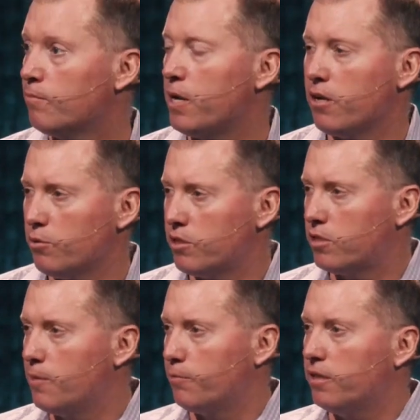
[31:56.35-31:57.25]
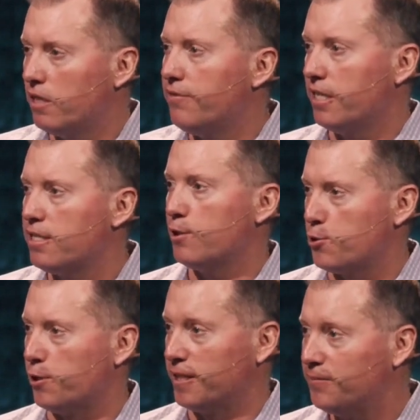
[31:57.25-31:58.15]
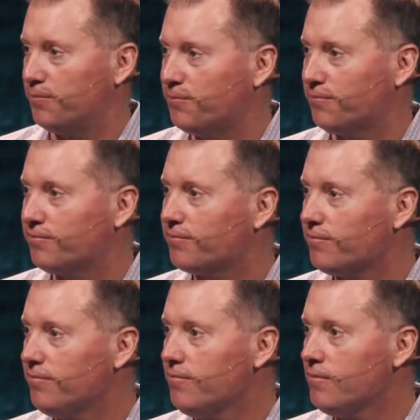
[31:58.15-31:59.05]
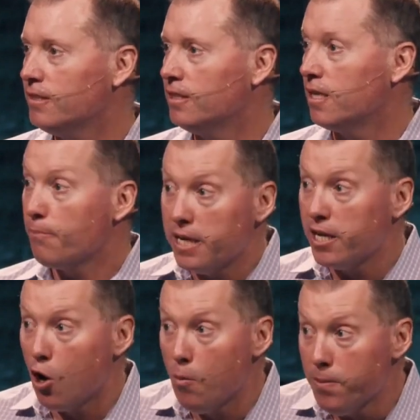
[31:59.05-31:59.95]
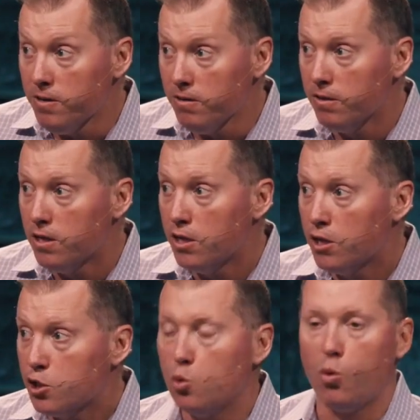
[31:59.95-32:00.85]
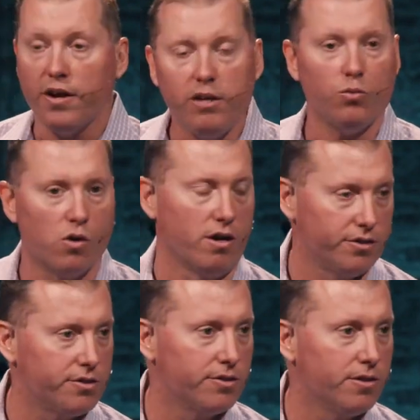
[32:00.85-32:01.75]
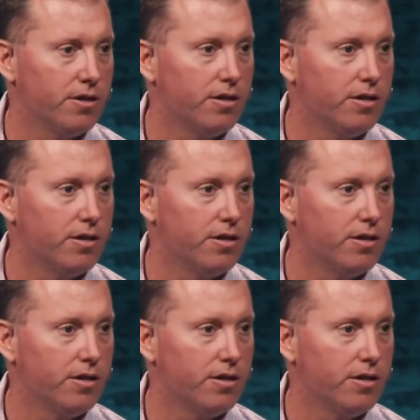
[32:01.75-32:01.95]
Peter was just simply living intentionally, being open to what it was